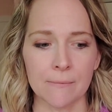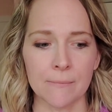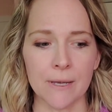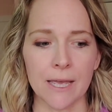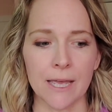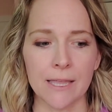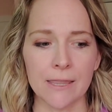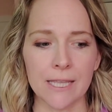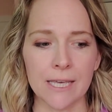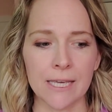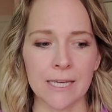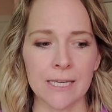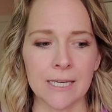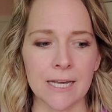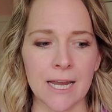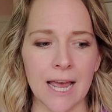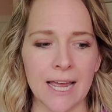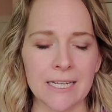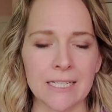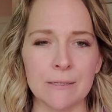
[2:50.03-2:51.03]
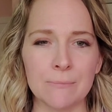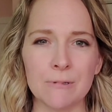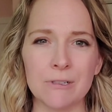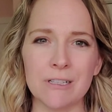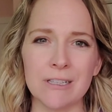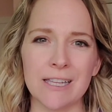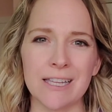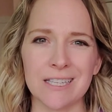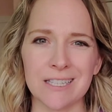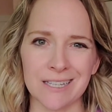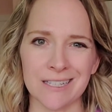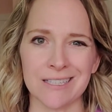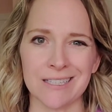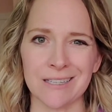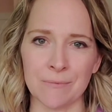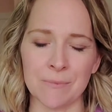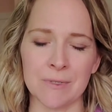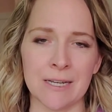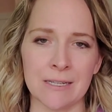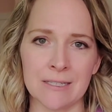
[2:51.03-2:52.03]
And then I typically like
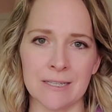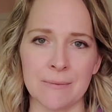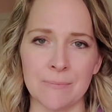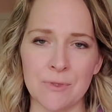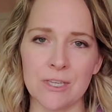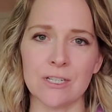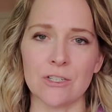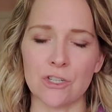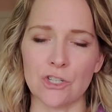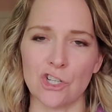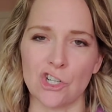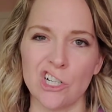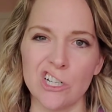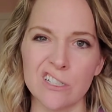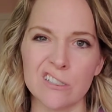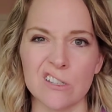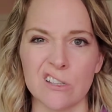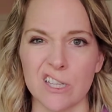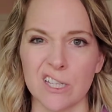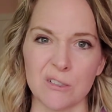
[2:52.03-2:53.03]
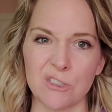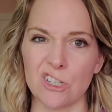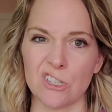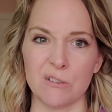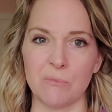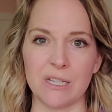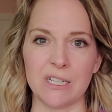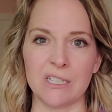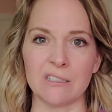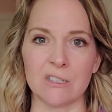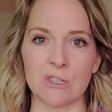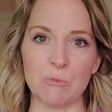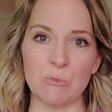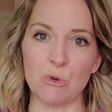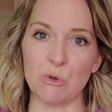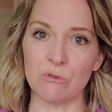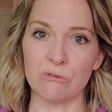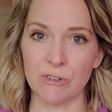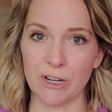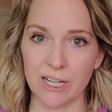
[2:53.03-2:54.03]
something to stir it, so just a big
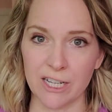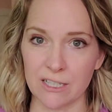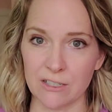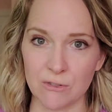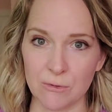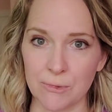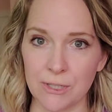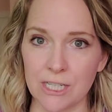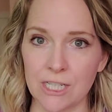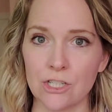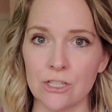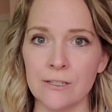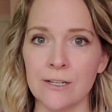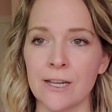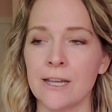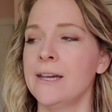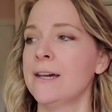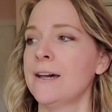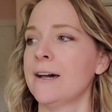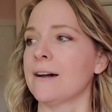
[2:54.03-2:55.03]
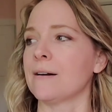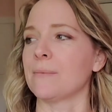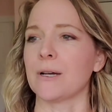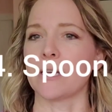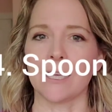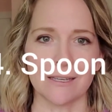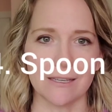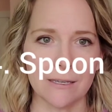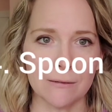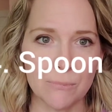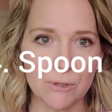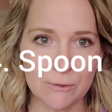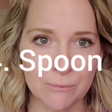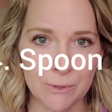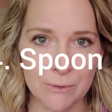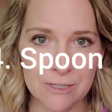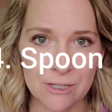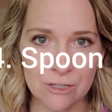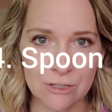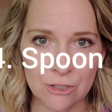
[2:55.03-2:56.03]
spoon, I guess, from the kitchen. Again, get
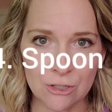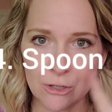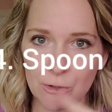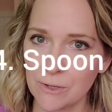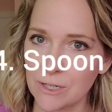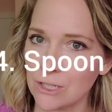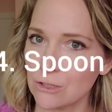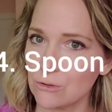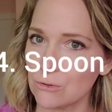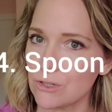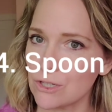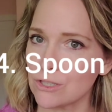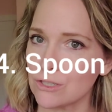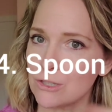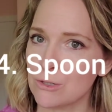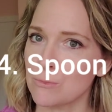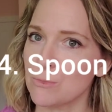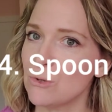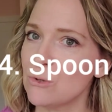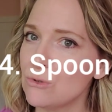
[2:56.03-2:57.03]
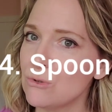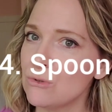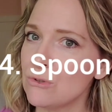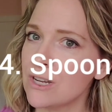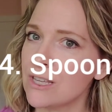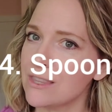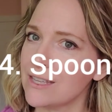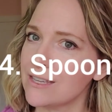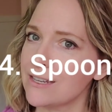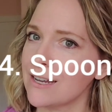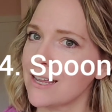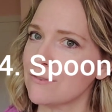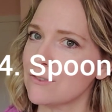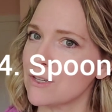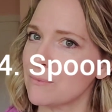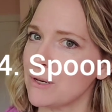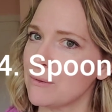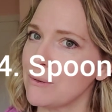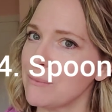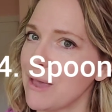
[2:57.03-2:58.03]
permission. You don't want to use a good spoon and then have
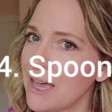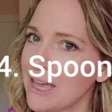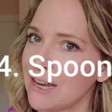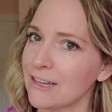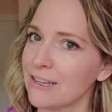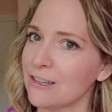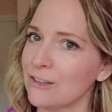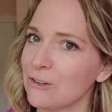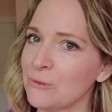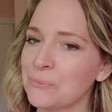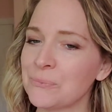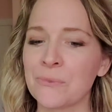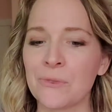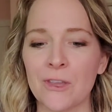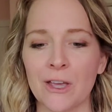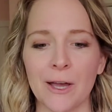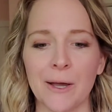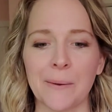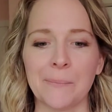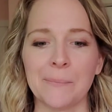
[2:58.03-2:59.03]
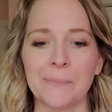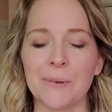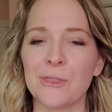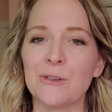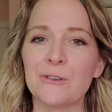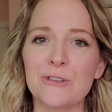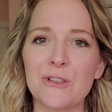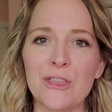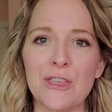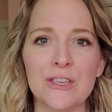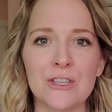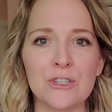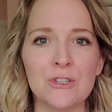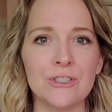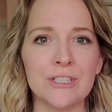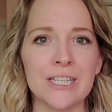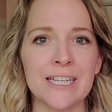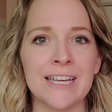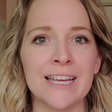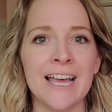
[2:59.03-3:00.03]
somebody be mad at you. But those are the things you'll
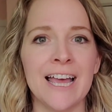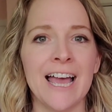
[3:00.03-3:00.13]
need.